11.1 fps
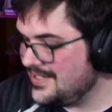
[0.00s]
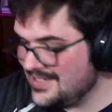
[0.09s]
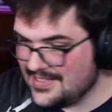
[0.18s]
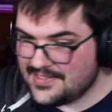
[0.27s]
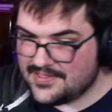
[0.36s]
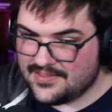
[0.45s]

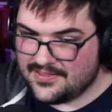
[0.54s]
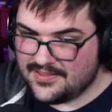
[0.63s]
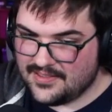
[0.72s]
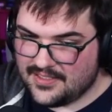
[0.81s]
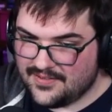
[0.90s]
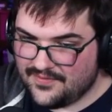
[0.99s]
is,
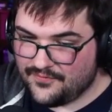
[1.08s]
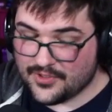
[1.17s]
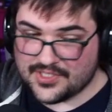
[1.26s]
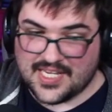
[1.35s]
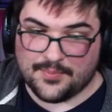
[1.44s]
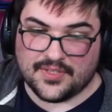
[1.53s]
for
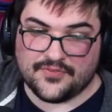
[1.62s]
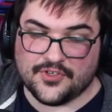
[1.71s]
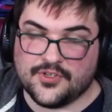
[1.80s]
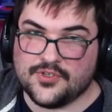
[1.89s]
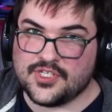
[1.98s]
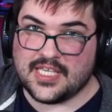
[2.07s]
example, if
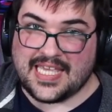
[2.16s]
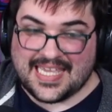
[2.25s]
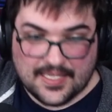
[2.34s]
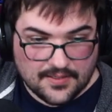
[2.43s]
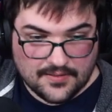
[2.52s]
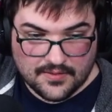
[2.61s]
you're using
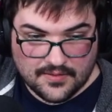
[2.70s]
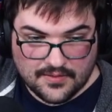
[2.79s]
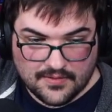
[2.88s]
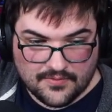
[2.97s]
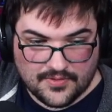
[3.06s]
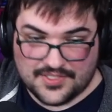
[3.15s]
ink,
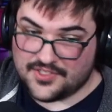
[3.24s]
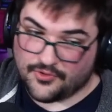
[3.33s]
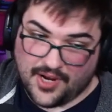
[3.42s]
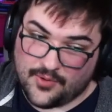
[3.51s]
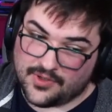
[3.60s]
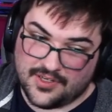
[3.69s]
this is a
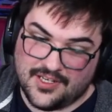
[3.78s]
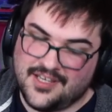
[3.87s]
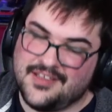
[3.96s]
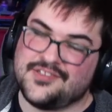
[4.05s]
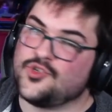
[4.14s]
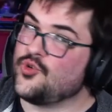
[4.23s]
great one.
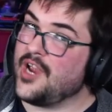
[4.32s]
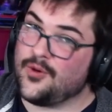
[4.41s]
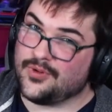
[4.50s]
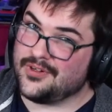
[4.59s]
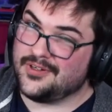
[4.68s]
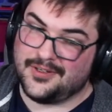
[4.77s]
This is a great
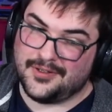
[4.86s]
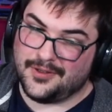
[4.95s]
one.